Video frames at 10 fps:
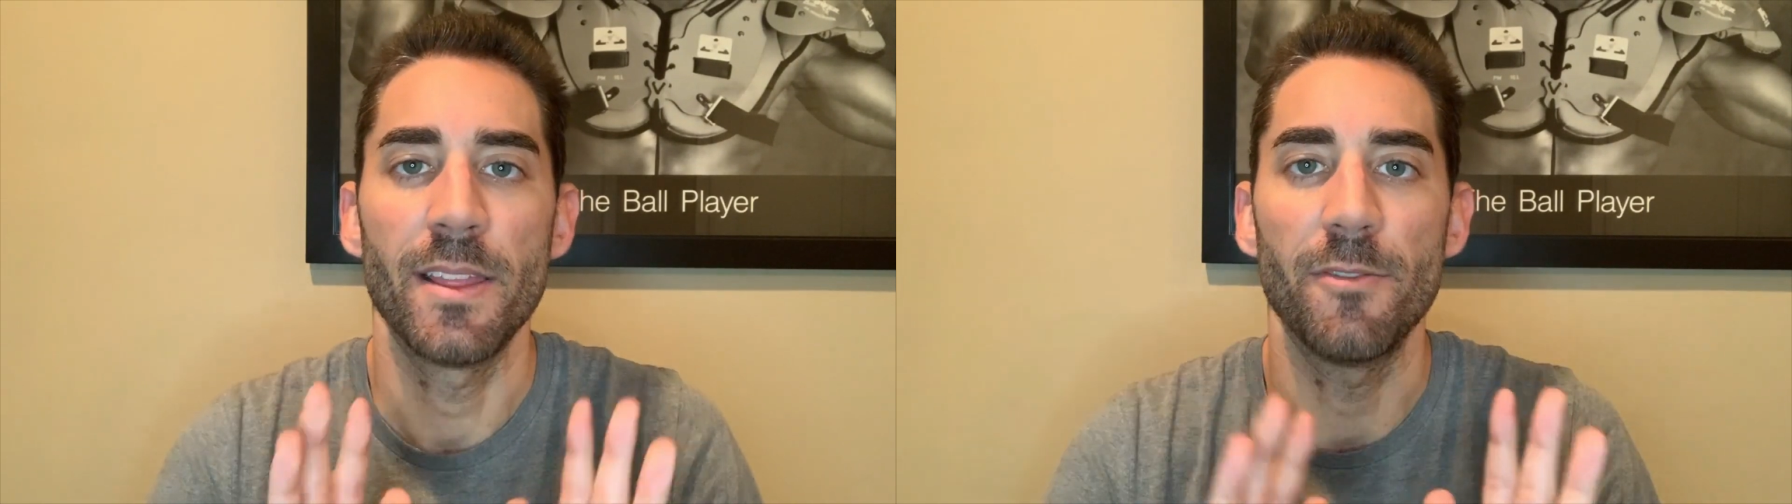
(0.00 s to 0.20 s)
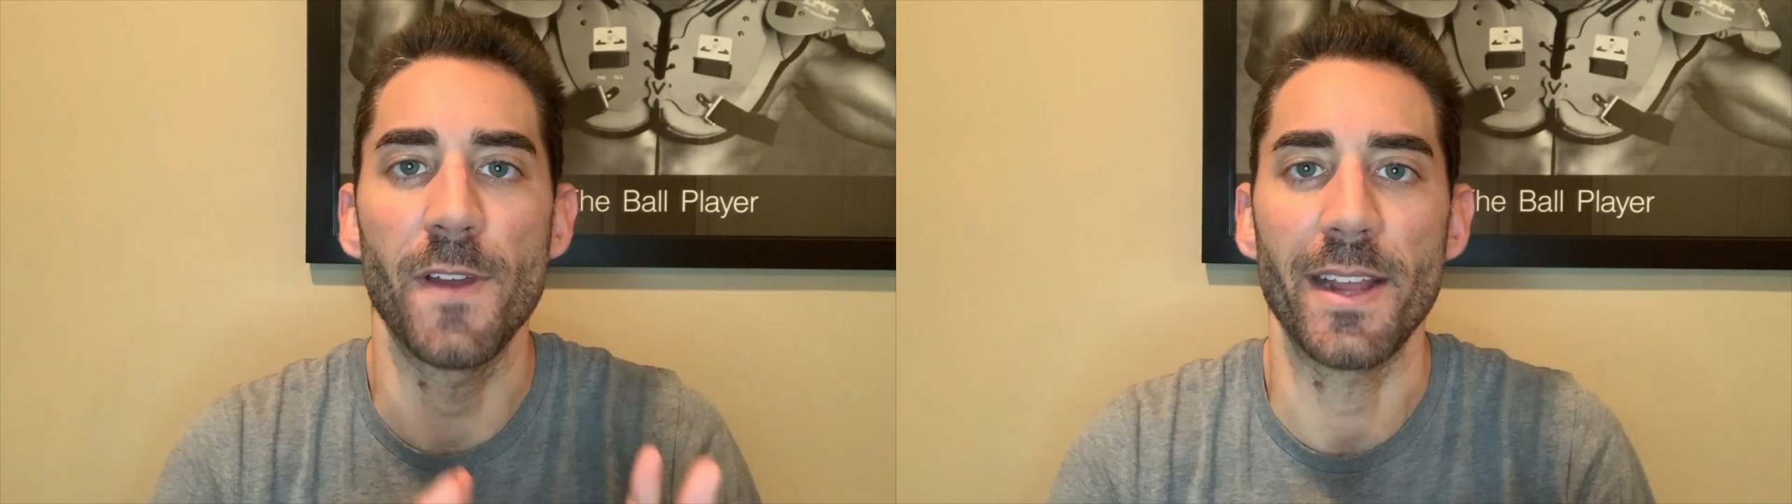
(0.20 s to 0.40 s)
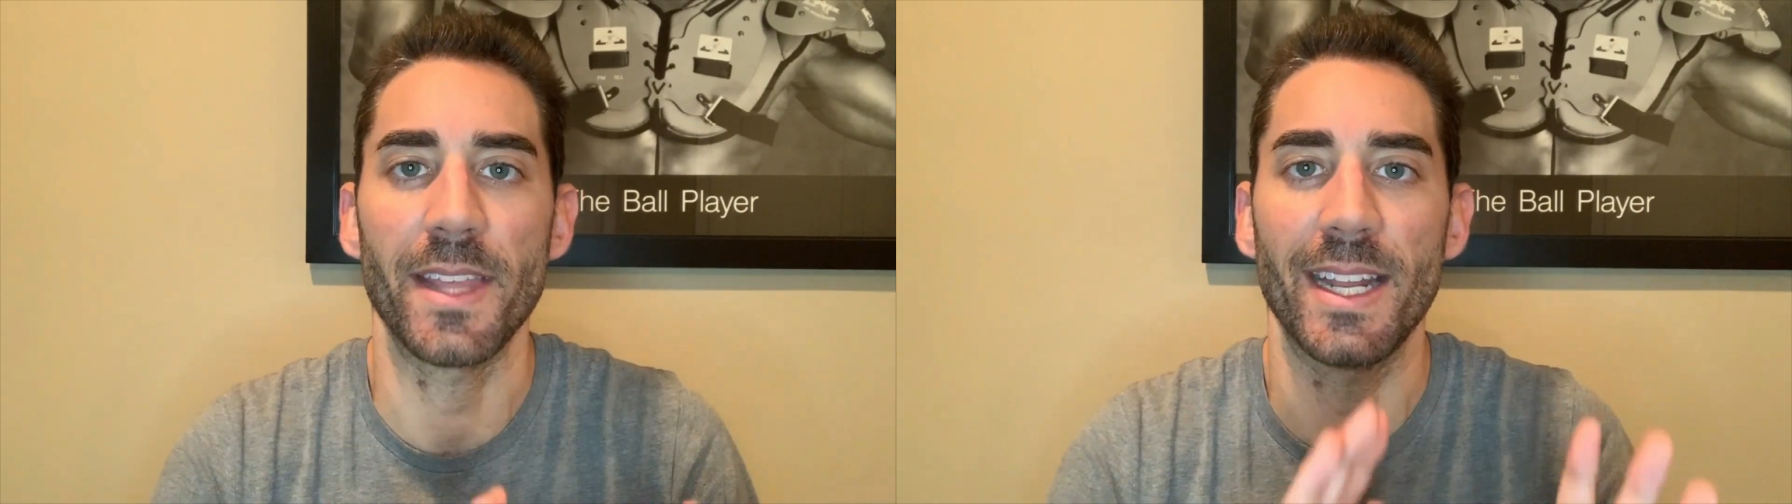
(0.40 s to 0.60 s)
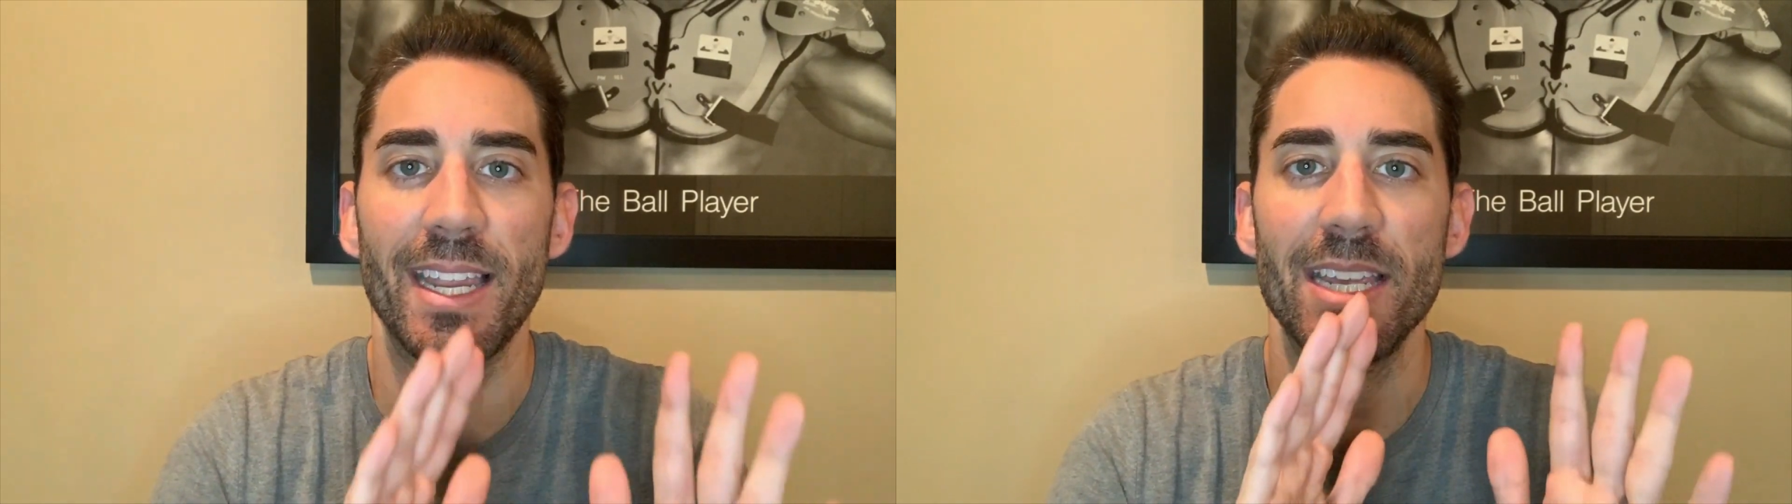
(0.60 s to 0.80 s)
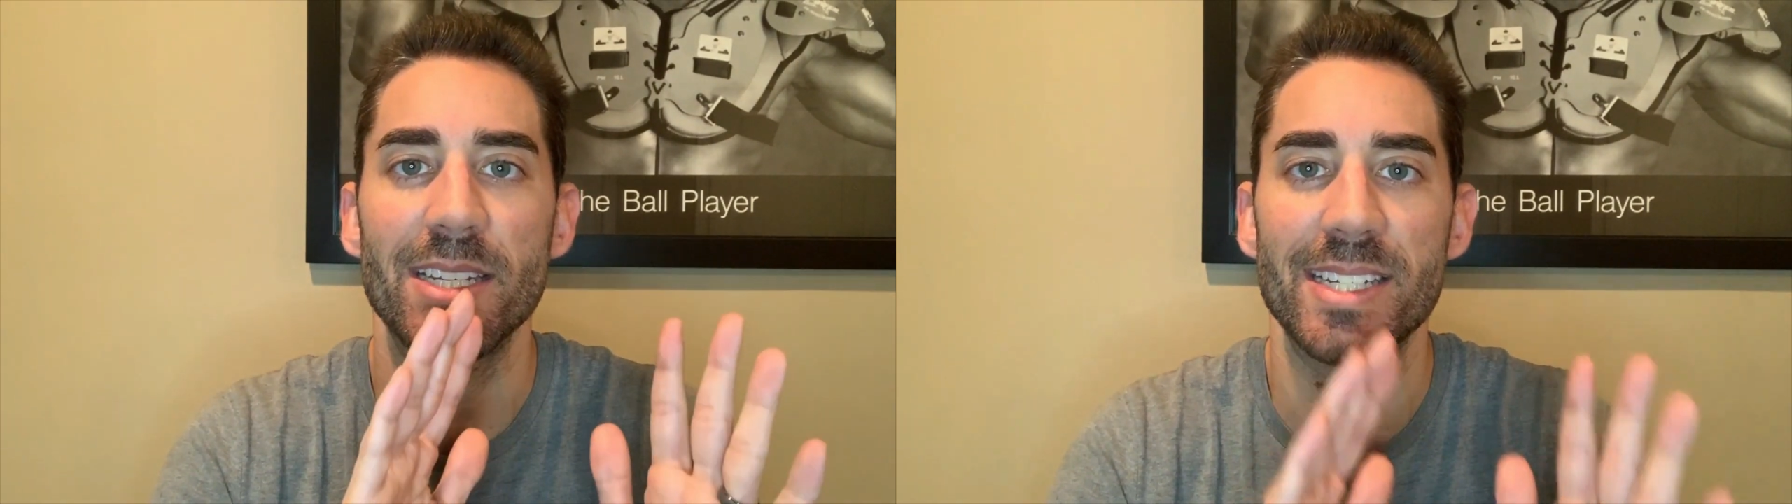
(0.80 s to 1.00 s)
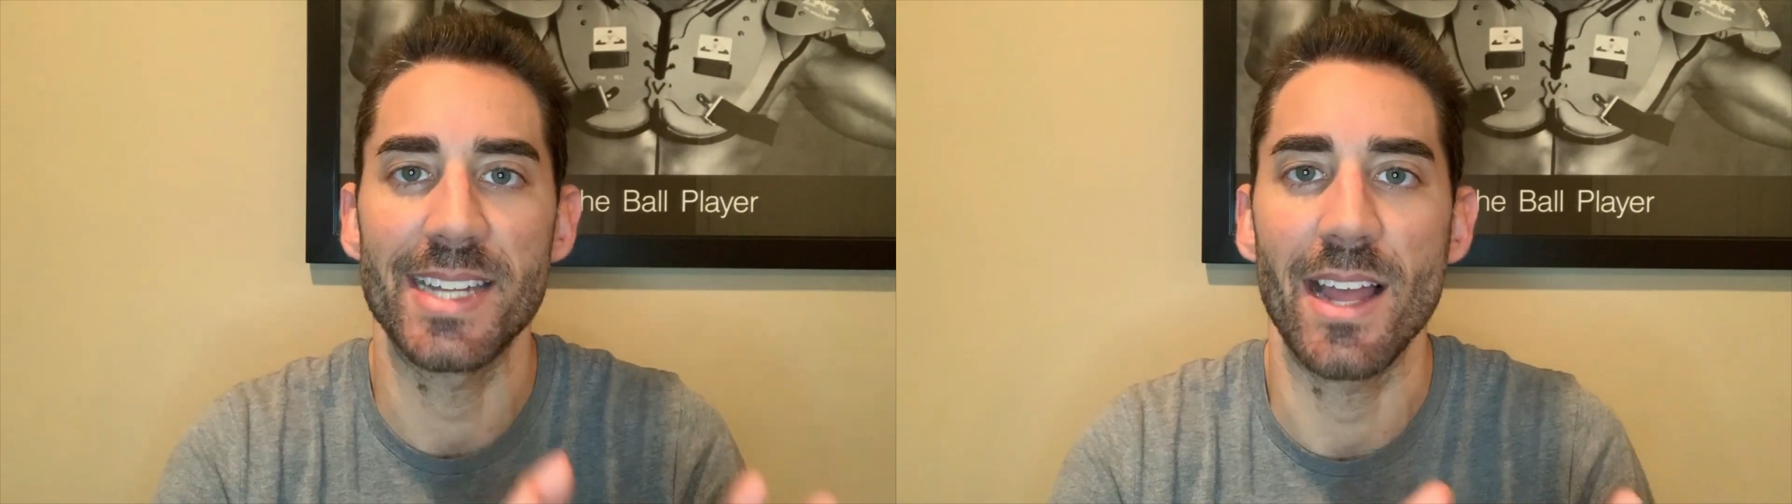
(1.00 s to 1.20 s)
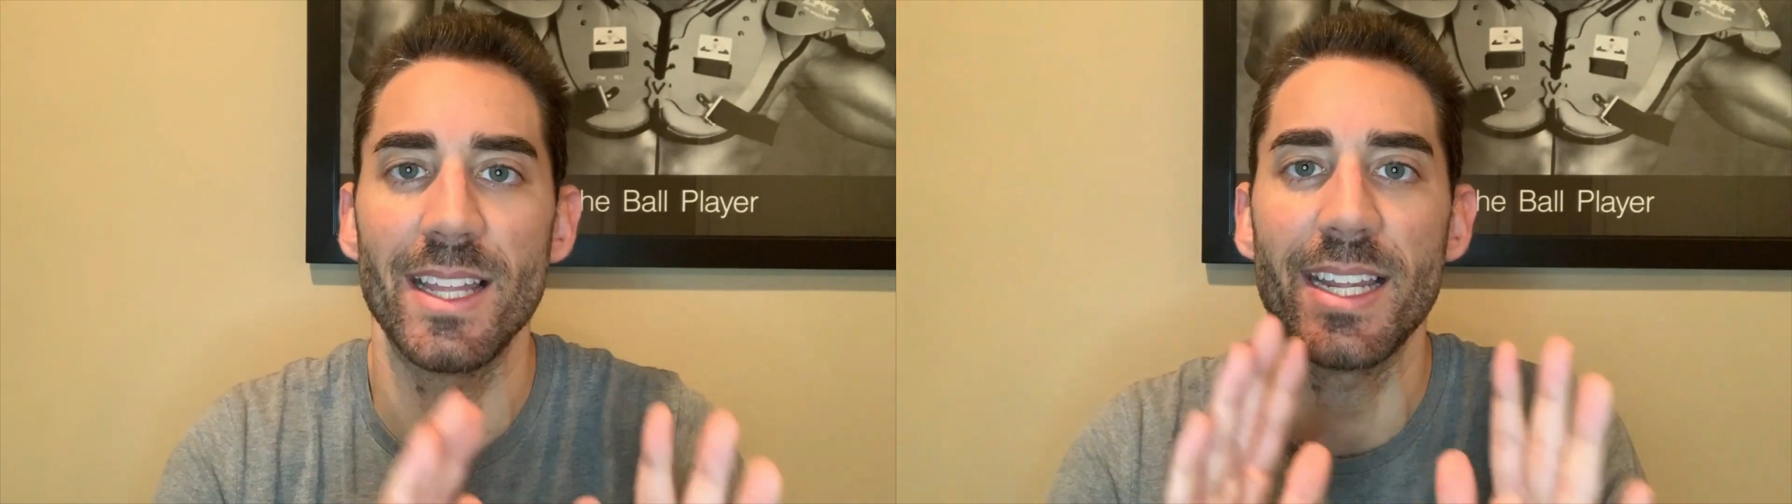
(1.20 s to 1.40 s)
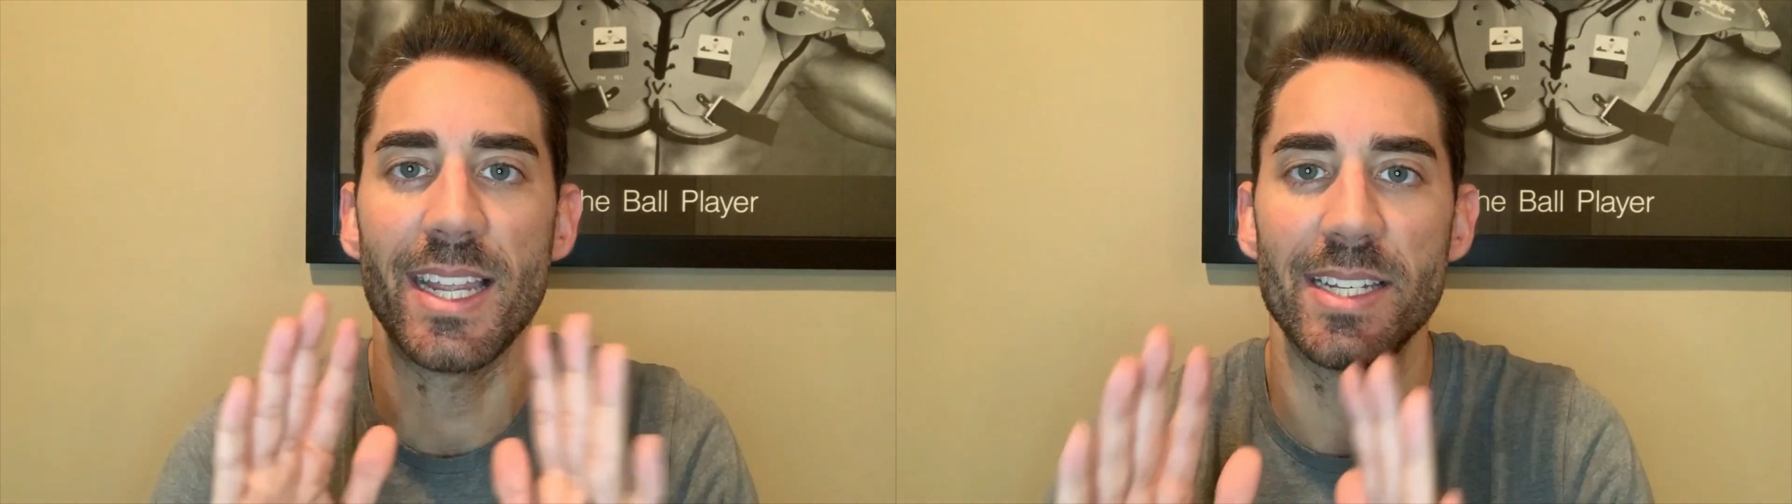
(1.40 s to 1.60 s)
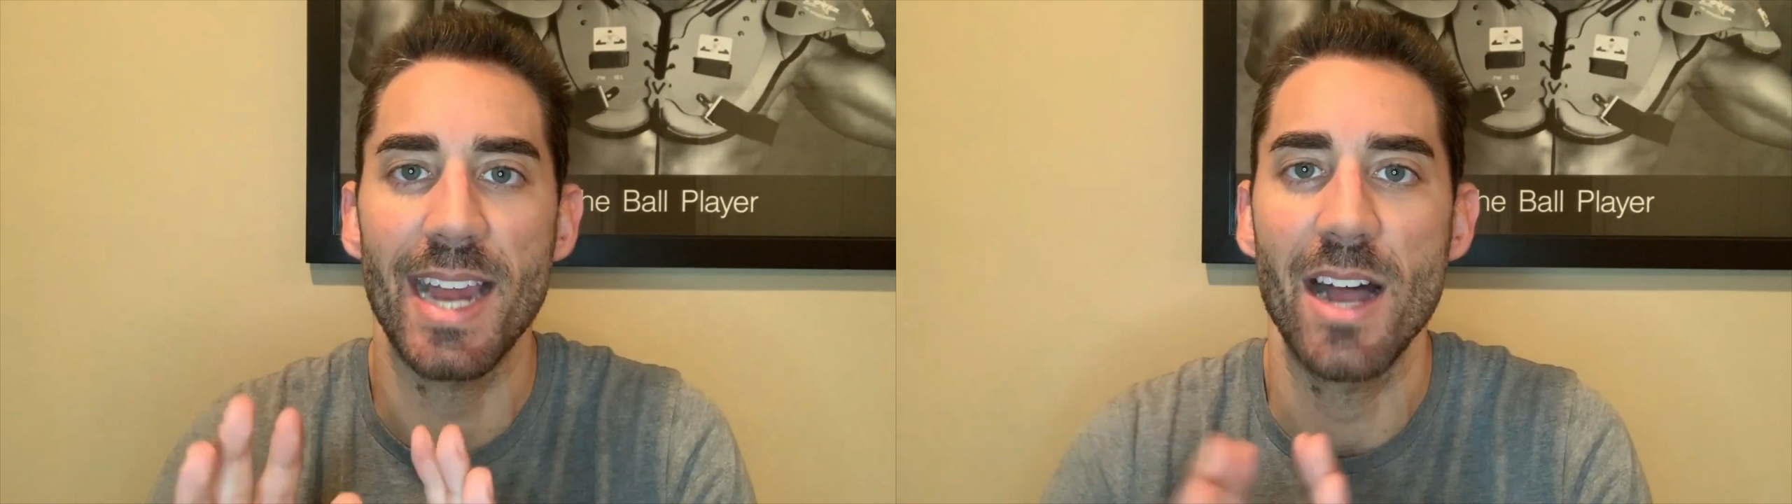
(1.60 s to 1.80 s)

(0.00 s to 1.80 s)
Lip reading: the fact that he is selling his